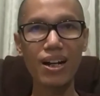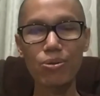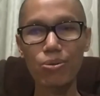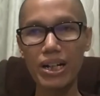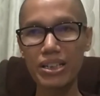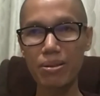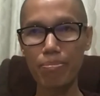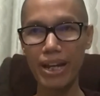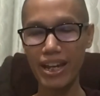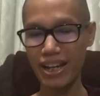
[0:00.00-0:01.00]
wise
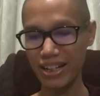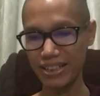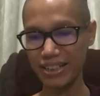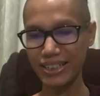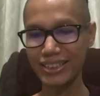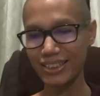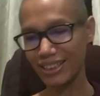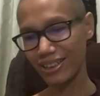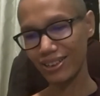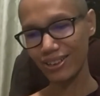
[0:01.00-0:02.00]
man.
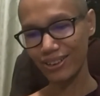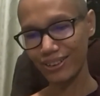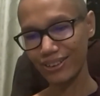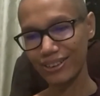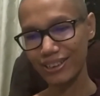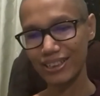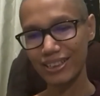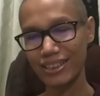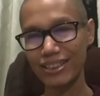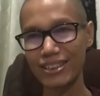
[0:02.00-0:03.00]
So
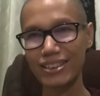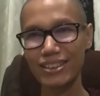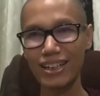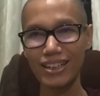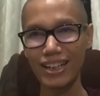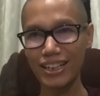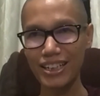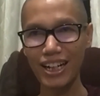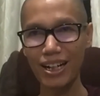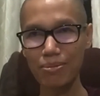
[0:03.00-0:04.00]
at that
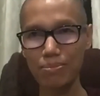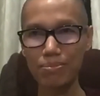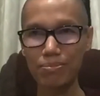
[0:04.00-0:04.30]
time,